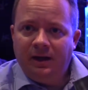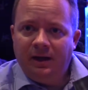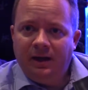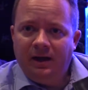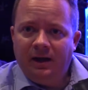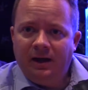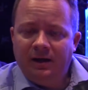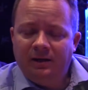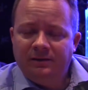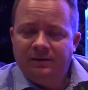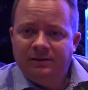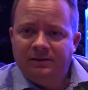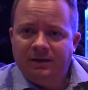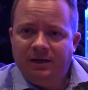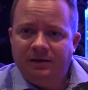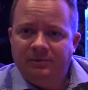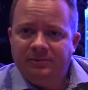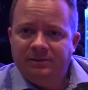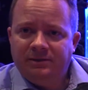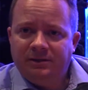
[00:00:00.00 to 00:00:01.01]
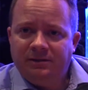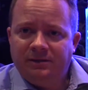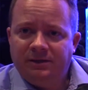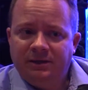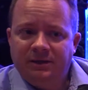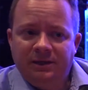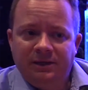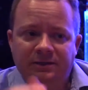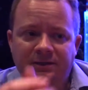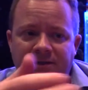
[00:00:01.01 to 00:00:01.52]
and the top is all
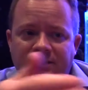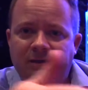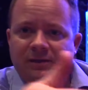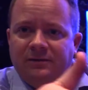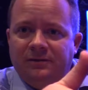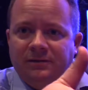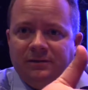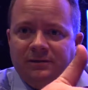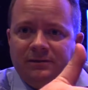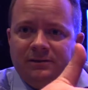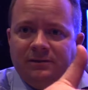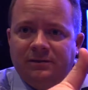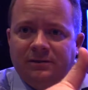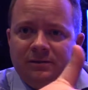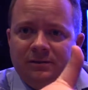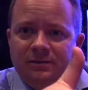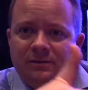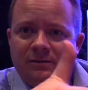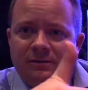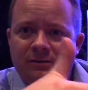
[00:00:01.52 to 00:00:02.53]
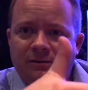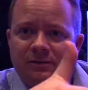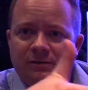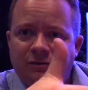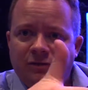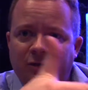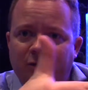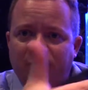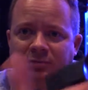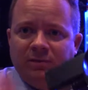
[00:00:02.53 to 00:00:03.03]
connected and
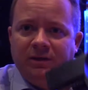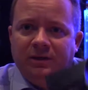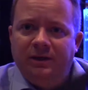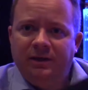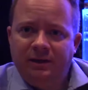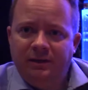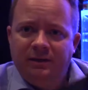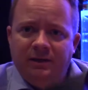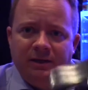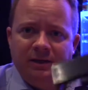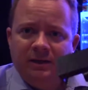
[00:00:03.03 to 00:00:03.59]
there's no play.